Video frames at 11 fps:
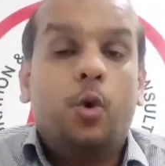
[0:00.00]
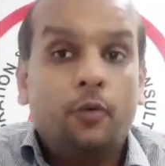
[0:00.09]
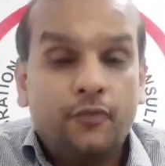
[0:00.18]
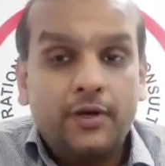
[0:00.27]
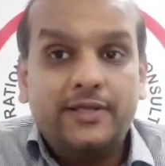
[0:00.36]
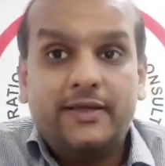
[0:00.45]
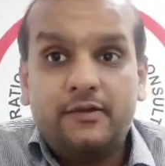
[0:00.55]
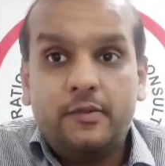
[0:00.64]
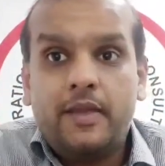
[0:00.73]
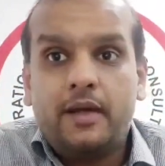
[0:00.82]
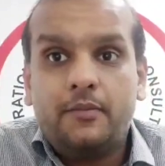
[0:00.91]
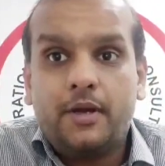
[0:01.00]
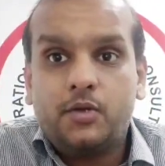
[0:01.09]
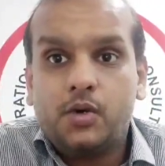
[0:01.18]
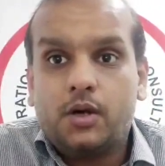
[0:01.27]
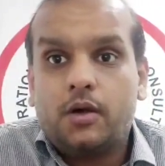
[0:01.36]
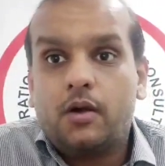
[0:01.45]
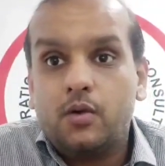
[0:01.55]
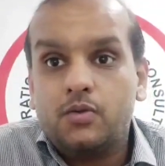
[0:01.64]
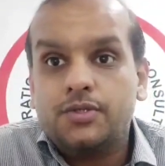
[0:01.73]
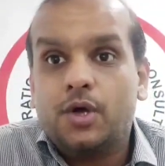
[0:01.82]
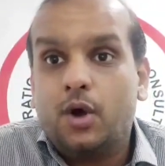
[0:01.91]
Hopefully they will be coming to a
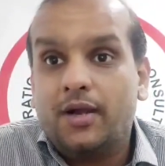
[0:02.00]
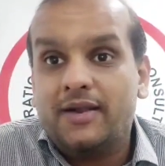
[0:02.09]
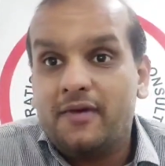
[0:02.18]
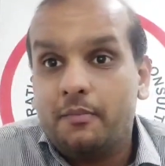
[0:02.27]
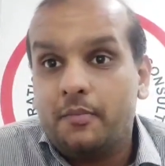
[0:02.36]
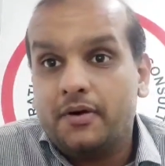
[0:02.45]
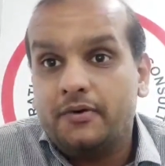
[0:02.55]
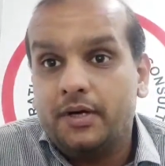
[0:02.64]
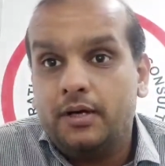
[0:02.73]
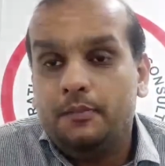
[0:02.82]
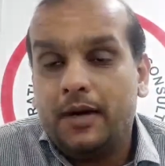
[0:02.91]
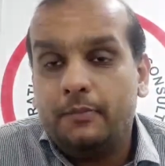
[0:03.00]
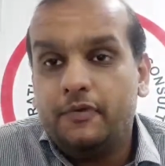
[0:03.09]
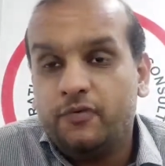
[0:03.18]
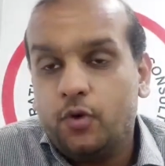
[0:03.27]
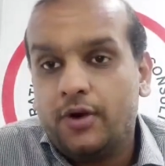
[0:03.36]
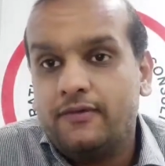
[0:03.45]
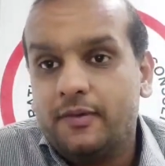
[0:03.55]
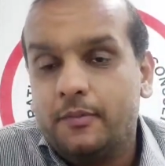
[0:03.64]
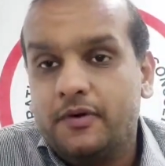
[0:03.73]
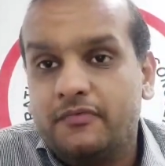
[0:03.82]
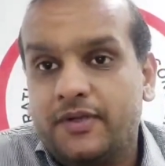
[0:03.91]
conclusion on November, before
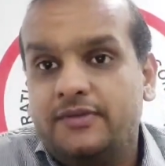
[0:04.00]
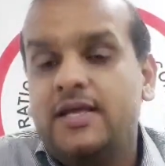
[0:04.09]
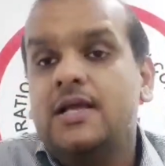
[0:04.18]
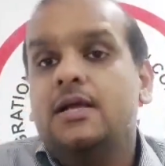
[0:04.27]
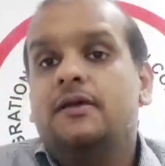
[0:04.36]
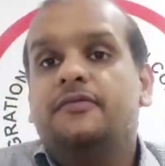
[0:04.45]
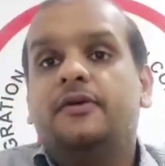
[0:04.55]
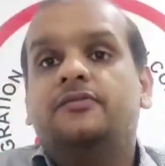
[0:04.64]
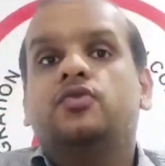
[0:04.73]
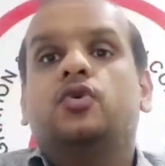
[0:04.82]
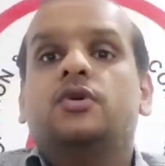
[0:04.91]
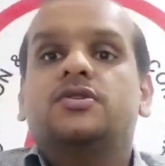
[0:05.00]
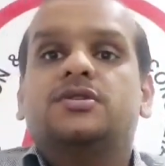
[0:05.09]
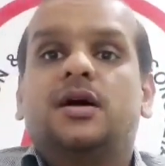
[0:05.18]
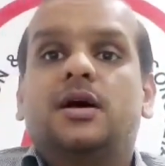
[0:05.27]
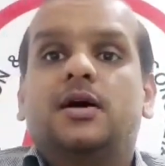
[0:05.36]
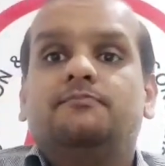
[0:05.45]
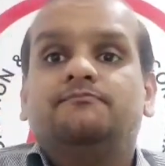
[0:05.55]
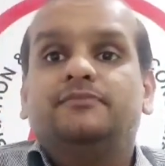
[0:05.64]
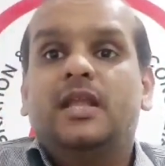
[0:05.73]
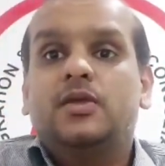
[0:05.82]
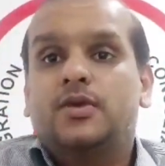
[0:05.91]
November 5th. So it's
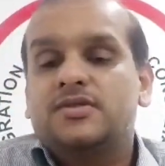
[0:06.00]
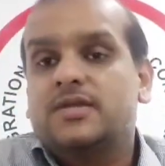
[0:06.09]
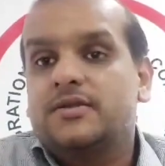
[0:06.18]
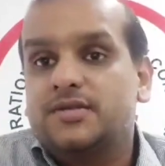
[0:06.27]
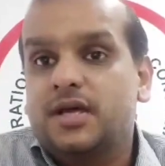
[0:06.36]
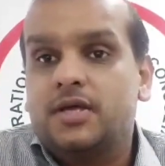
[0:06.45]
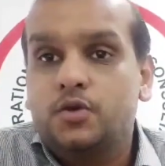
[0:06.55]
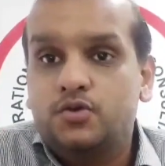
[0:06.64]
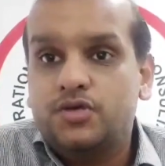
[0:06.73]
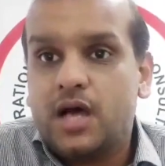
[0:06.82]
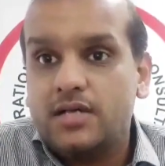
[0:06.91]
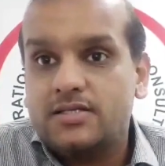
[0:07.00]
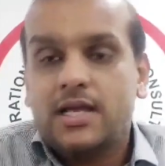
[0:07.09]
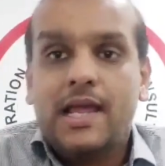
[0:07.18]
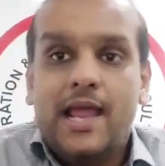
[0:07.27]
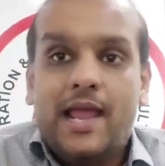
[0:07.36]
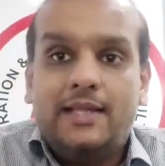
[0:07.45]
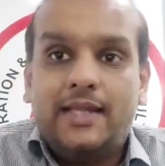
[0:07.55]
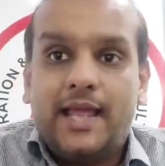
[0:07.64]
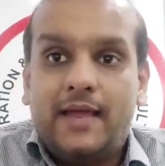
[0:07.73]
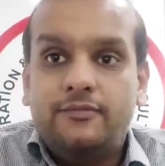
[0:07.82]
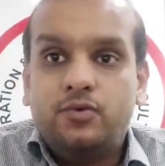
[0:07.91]
you can say it's a huge task, and
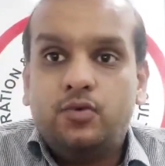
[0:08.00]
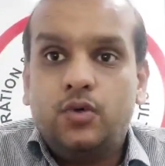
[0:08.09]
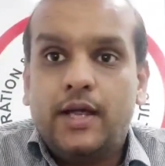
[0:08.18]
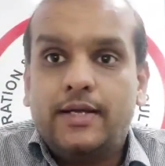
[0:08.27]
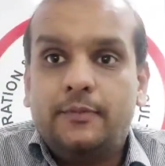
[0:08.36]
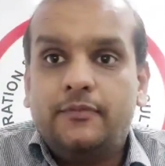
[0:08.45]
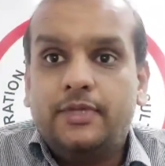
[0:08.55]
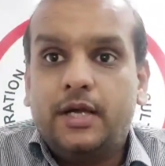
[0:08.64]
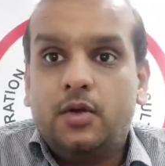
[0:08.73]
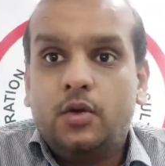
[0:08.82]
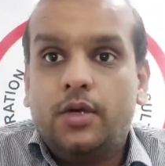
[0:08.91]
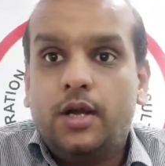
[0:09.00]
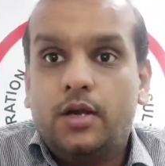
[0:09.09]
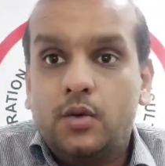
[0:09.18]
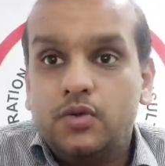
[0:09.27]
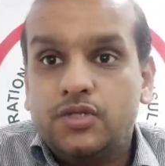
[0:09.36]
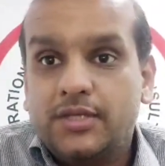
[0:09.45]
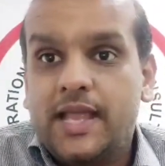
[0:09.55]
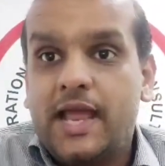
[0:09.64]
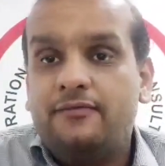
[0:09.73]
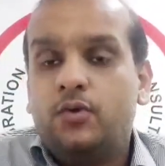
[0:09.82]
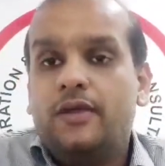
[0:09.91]
they have to end up with a good conclusion. They
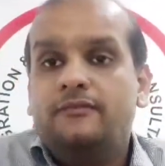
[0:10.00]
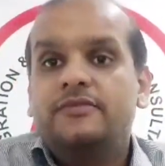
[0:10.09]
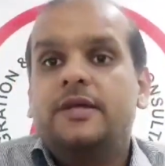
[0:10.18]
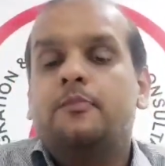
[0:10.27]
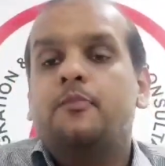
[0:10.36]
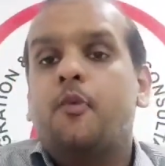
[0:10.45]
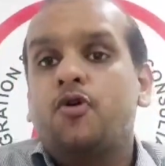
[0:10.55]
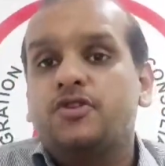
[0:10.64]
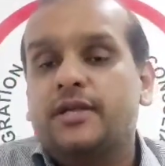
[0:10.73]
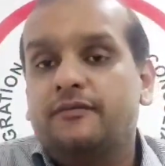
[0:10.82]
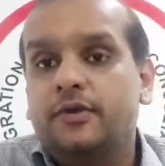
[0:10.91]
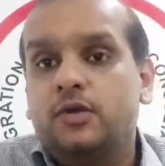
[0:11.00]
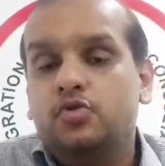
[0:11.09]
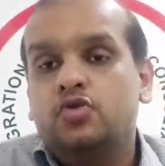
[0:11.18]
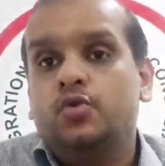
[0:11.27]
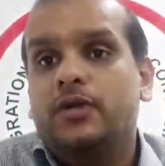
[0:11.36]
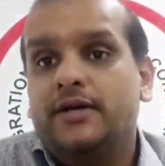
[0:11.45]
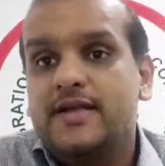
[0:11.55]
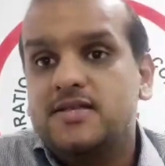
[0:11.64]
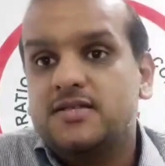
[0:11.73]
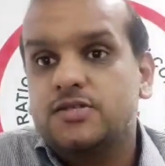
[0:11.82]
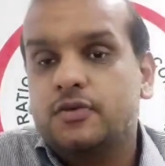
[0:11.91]
have to give some positive news to the
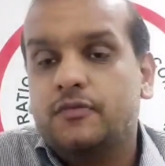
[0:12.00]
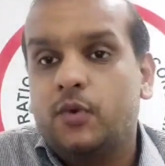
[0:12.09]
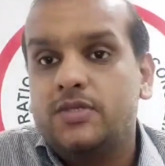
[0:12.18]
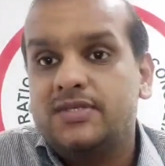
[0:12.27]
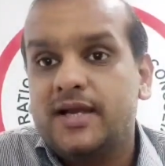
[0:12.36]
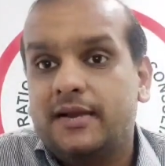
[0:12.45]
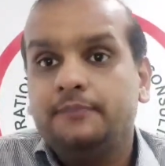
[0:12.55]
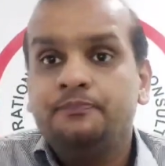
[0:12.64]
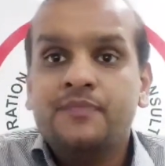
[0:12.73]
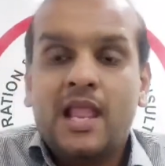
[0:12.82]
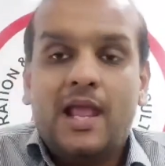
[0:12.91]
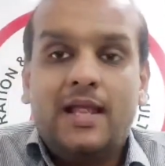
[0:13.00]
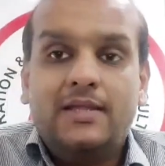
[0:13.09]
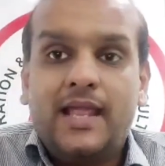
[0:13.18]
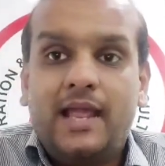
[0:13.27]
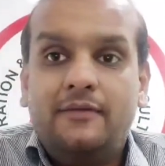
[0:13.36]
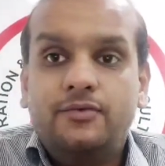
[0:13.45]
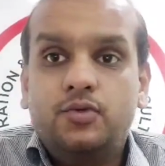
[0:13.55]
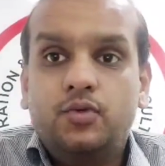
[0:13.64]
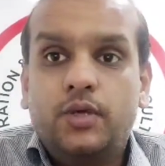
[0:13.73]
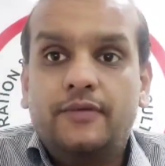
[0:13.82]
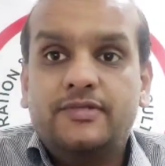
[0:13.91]
residents of Queensland, and they have
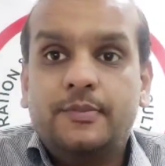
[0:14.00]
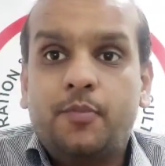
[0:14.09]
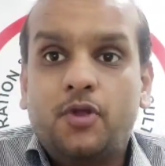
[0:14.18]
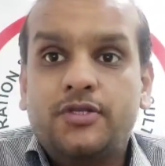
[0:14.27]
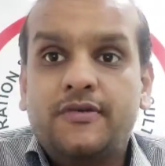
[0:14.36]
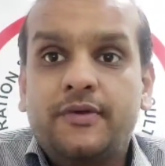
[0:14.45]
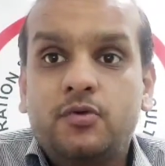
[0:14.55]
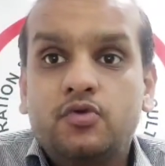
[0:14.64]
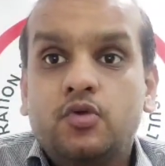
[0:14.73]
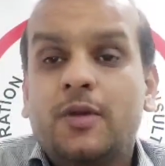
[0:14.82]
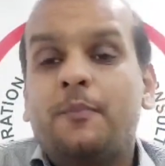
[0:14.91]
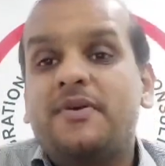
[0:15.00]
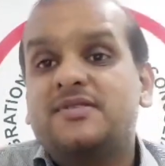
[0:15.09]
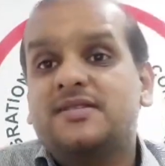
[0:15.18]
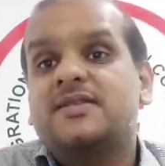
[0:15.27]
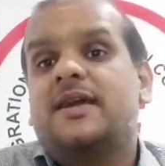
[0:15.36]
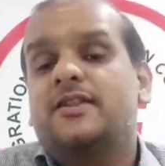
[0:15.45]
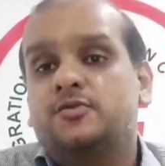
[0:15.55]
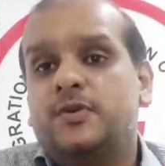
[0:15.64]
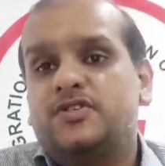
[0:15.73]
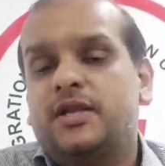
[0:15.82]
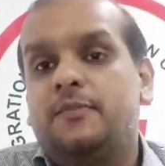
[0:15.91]
to give some positive news to the business side,
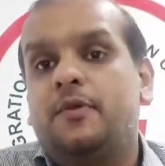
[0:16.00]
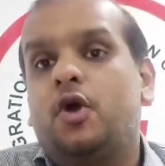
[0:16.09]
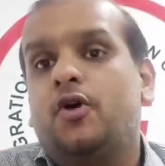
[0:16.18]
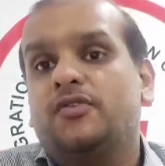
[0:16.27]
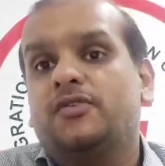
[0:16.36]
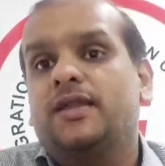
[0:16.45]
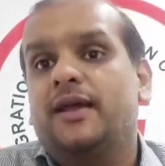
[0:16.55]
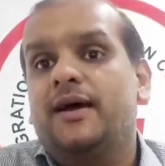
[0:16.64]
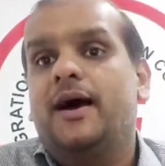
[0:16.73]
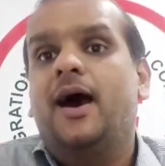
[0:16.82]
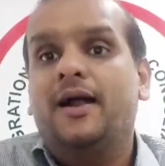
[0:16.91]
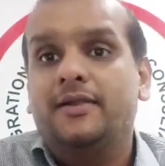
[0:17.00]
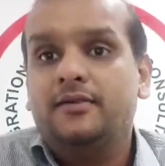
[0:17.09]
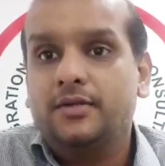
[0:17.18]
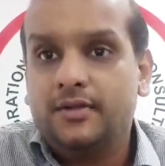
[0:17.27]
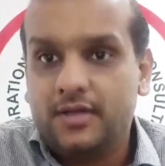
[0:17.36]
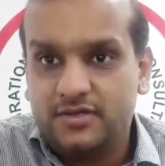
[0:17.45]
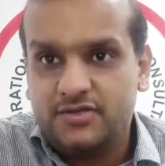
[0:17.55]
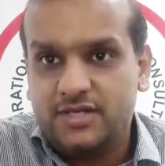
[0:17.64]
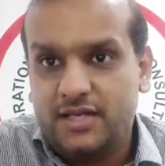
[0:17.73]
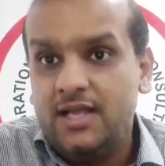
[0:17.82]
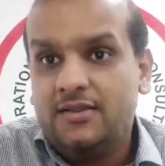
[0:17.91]
especially because they are
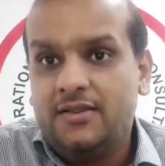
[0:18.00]
thirsty.